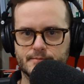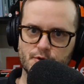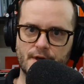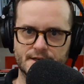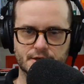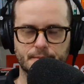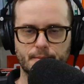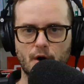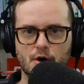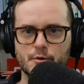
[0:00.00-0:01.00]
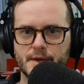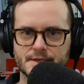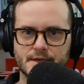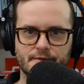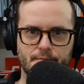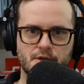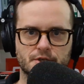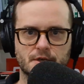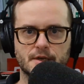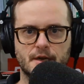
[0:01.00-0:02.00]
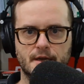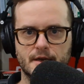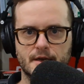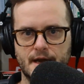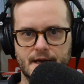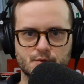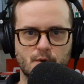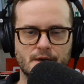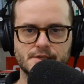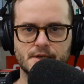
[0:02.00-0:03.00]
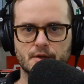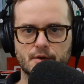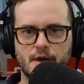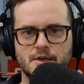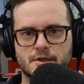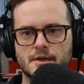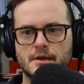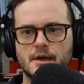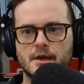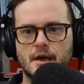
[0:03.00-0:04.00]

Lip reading: do that tomorrow because I have a mission in XYZ location.